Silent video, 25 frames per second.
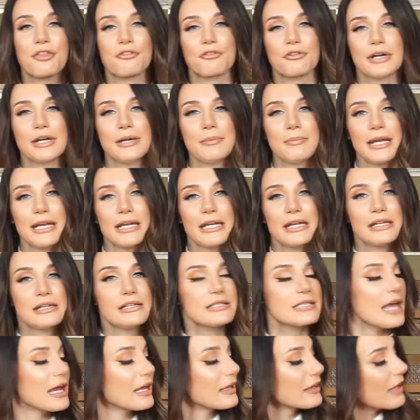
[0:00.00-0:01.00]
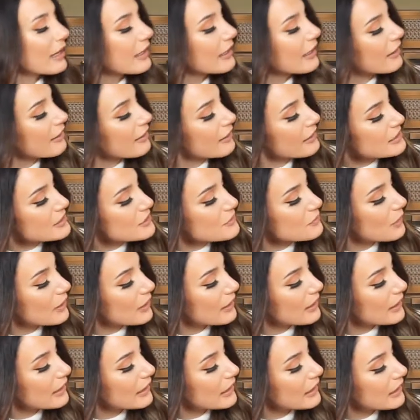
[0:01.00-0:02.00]
3 minis, and then this
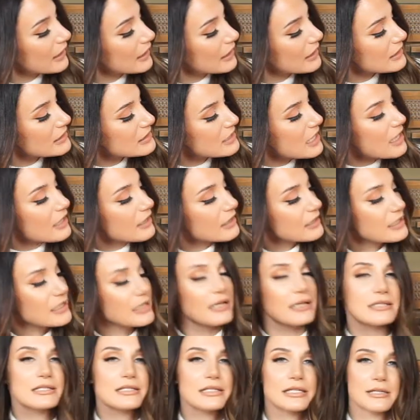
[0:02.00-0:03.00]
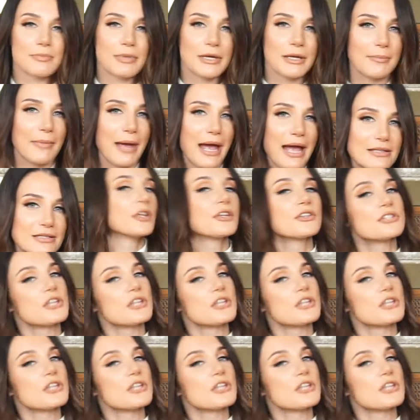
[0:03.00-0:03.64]
one is the sleeping mask.